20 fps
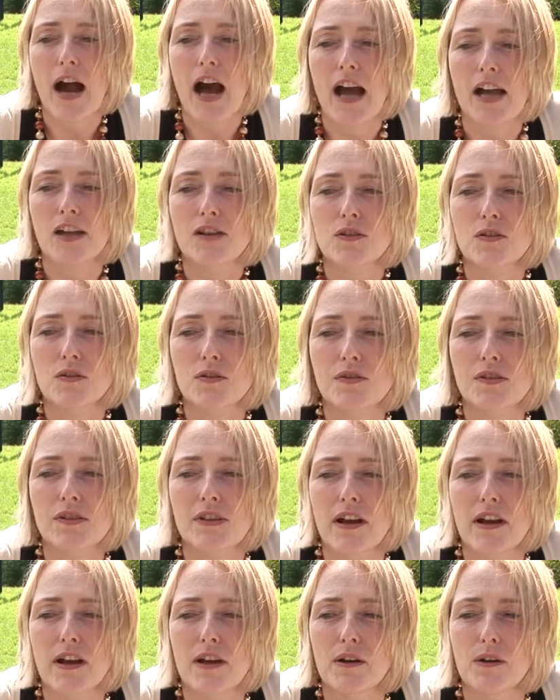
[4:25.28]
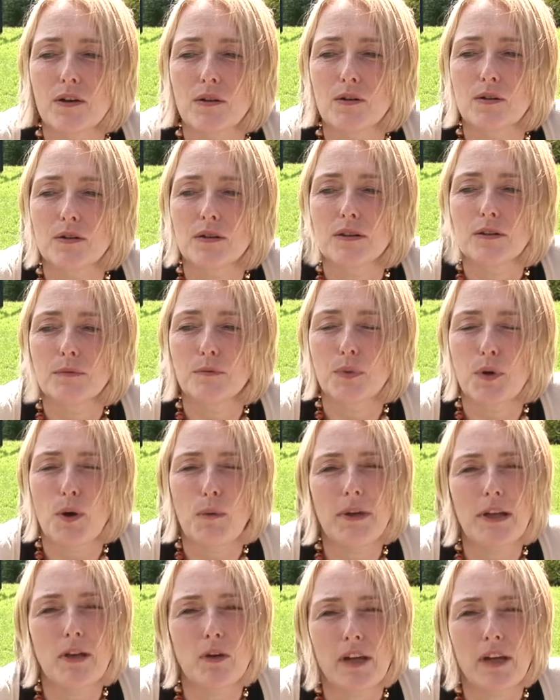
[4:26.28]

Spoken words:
And also probably